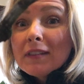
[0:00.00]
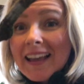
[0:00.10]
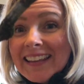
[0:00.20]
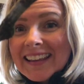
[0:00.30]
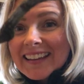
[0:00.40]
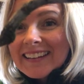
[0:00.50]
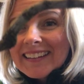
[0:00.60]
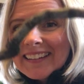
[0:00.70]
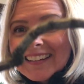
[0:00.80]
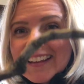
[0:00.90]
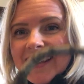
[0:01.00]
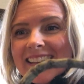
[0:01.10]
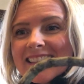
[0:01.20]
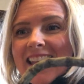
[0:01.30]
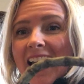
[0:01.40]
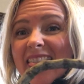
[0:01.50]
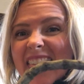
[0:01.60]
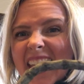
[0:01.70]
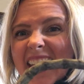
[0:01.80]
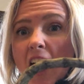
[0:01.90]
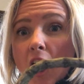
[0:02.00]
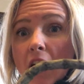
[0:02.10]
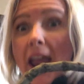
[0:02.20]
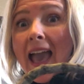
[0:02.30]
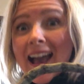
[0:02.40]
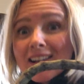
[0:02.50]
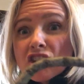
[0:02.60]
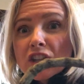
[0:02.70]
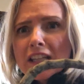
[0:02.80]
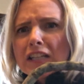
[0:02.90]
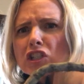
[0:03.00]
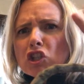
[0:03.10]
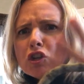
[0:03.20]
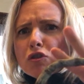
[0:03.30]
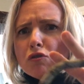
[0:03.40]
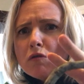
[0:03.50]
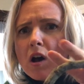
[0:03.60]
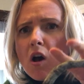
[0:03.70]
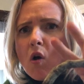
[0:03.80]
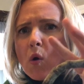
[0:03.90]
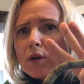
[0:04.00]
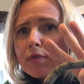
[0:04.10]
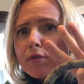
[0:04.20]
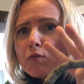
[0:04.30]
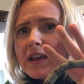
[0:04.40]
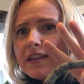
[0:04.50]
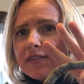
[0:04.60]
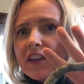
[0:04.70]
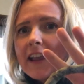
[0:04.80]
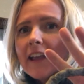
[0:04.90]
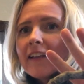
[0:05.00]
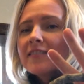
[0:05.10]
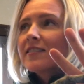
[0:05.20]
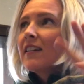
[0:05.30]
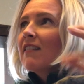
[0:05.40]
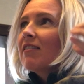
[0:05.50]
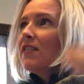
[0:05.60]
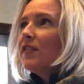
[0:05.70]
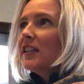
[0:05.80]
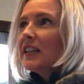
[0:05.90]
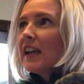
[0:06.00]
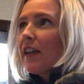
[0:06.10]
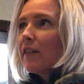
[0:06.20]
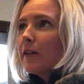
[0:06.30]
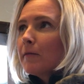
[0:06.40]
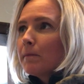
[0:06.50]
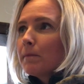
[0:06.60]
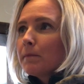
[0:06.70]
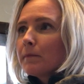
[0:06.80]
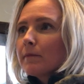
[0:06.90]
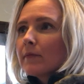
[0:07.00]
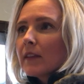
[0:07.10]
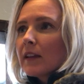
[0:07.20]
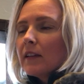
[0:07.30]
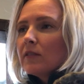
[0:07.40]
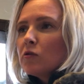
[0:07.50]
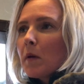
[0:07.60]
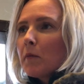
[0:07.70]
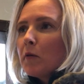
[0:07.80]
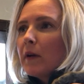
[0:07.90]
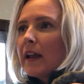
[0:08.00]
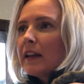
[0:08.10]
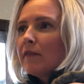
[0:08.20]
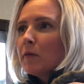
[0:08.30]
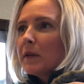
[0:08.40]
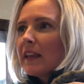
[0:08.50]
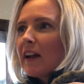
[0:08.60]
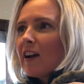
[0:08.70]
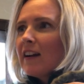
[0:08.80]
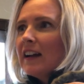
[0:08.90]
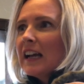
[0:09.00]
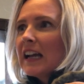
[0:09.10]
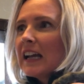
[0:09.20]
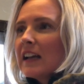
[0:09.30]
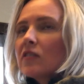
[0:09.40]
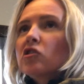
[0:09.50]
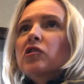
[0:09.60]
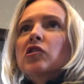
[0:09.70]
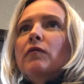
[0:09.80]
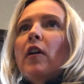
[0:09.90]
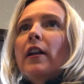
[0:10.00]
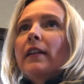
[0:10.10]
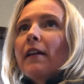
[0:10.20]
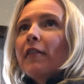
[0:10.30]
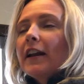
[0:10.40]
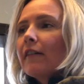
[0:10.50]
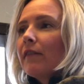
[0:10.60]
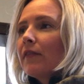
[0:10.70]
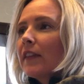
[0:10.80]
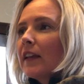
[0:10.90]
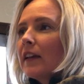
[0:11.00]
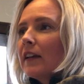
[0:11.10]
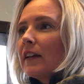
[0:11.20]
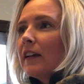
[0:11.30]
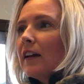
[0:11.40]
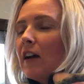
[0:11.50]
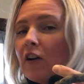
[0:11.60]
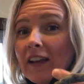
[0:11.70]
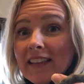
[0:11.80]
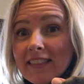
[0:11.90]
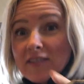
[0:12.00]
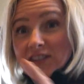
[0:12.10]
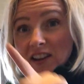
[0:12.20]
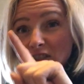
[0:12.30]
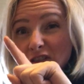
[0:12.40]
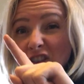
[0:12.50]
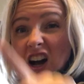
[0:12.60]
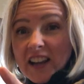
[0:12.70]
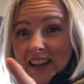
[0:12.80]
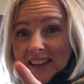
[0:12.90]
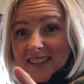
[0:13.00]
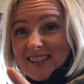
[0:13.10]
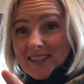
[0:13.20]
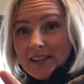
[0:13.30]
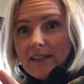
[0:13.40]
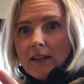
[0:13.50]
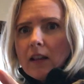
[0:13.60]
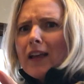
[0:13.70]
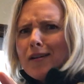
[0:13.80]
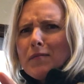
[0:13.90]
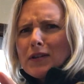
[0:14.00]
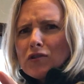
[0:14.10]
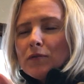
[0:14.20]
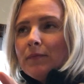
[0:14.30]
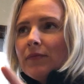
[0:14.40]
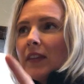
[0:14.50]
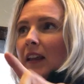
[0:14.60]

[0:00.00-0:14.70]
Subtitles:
lichen is that they are actually 2 or 3 things living together. Do you remember any of them what they are? Shh, come on, not right now. Okay, there's fungus, like a mushroom,